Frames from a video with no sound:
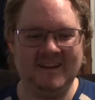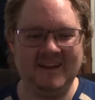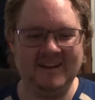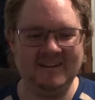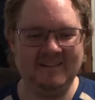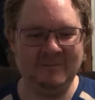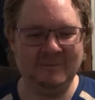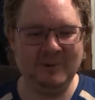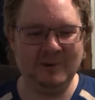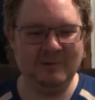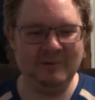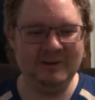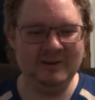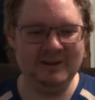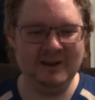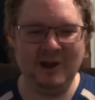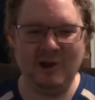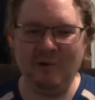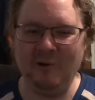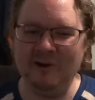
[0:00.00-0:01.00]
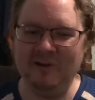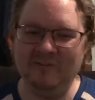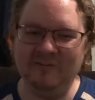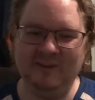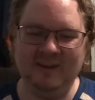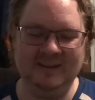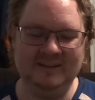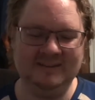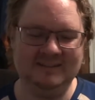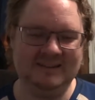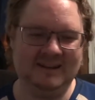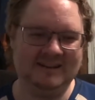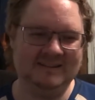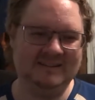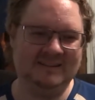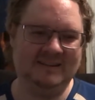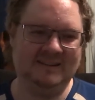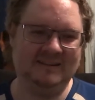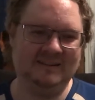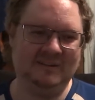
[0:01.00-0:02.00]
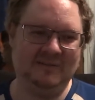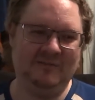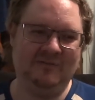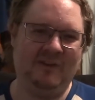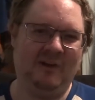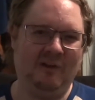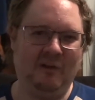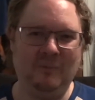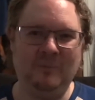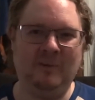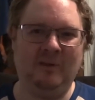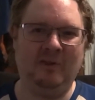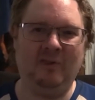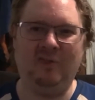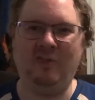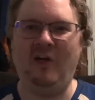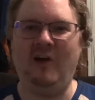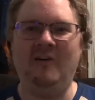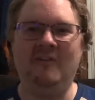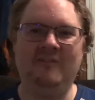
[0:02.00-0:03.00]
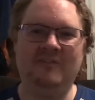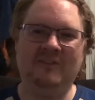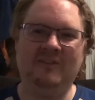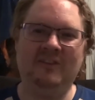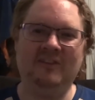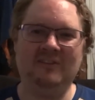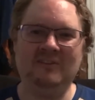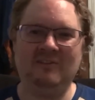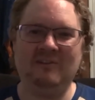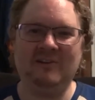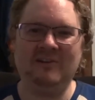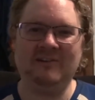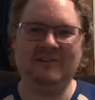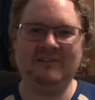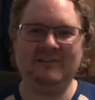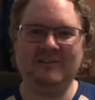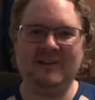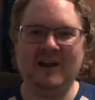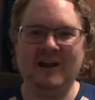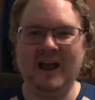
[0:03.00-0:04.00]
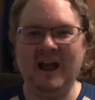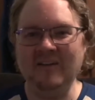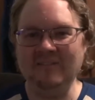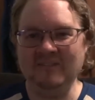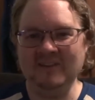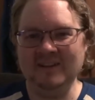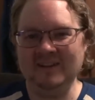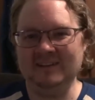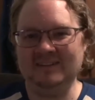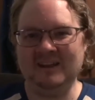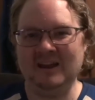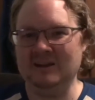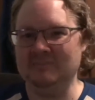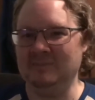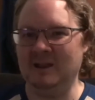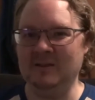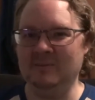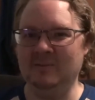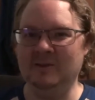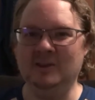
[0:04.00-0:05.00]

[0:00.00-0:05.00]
I don't really know if Hitch is actually going to develop a love for these critters or not. I think in time maybe